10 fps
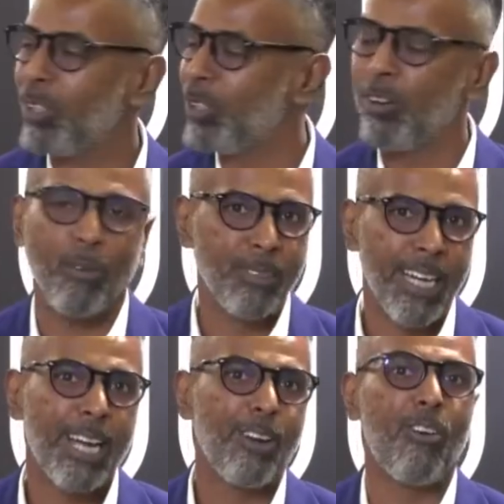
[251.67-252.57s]
from
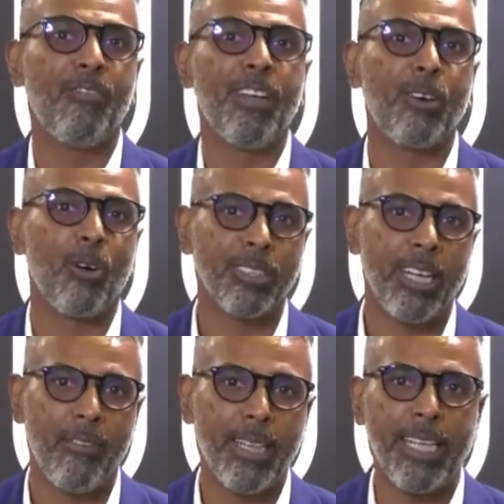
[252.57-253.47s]
jungle confident course and
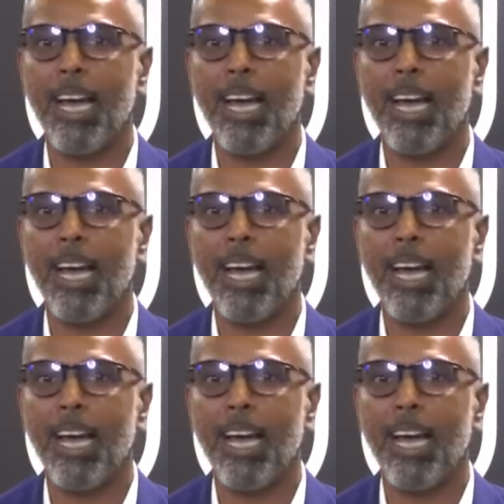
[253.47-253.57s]
everything.